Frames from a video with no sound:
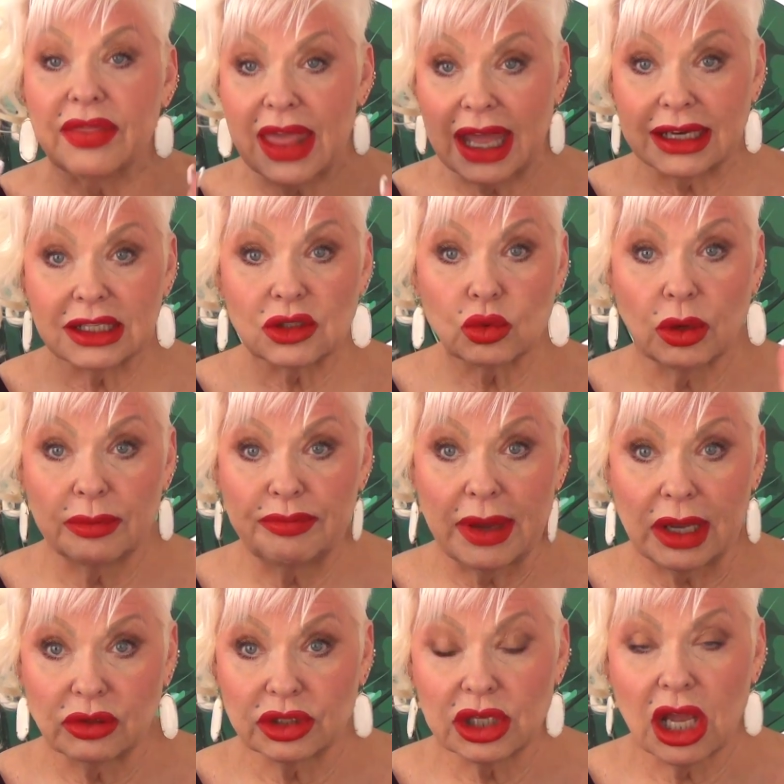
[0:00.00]
That is what
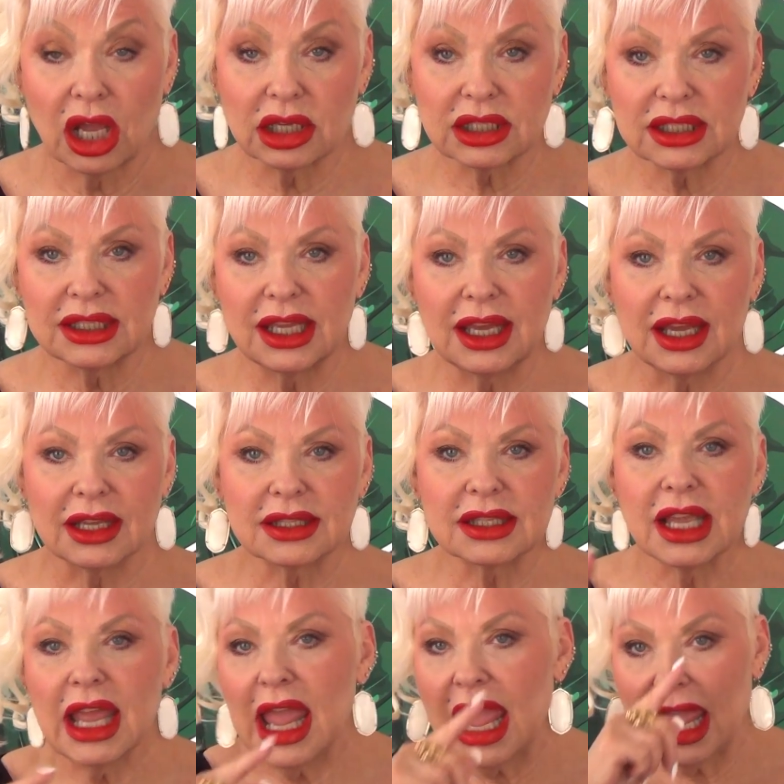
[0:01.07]
Botox
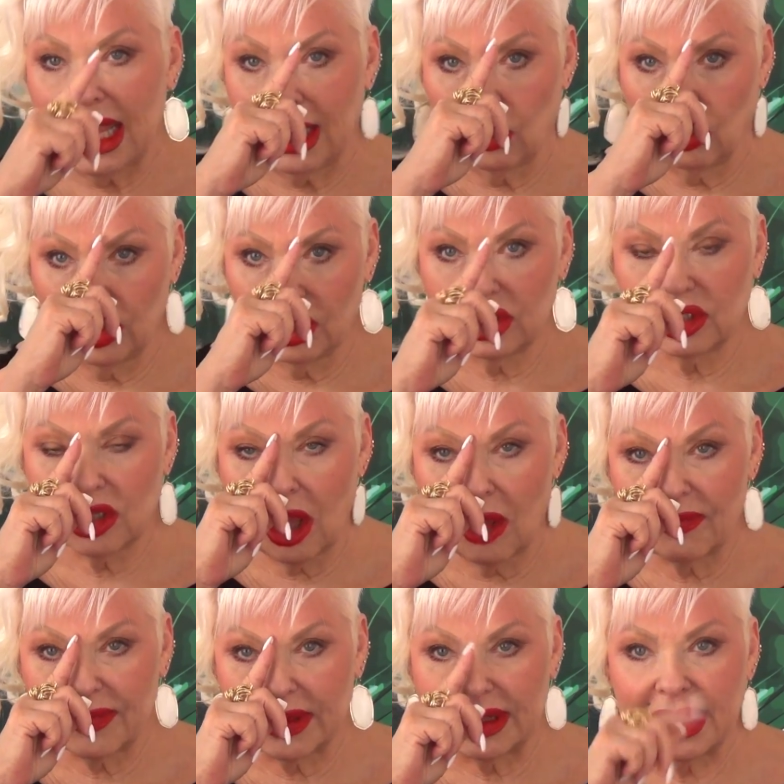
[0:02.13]
does. It will
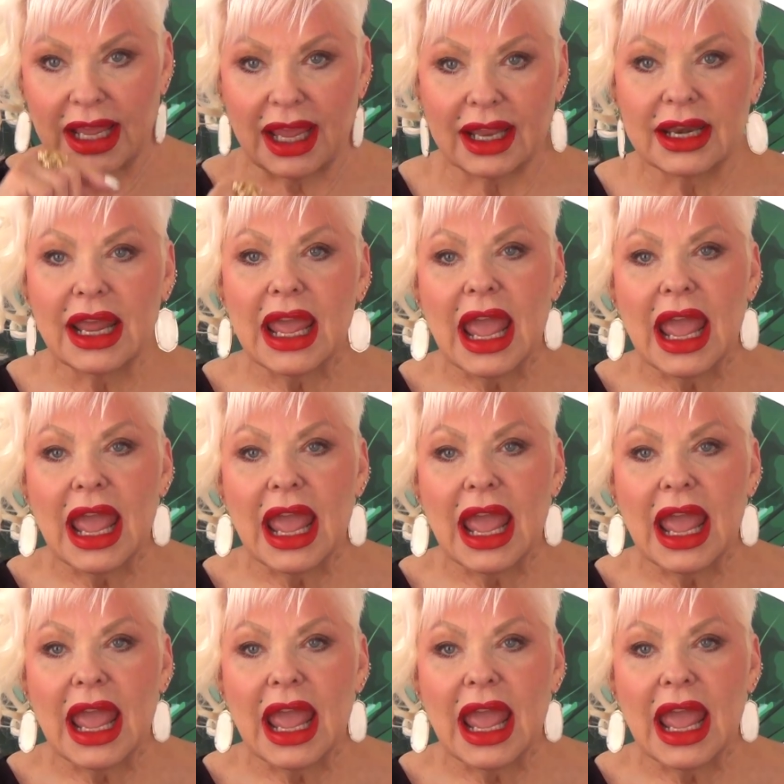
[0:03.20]
soften that.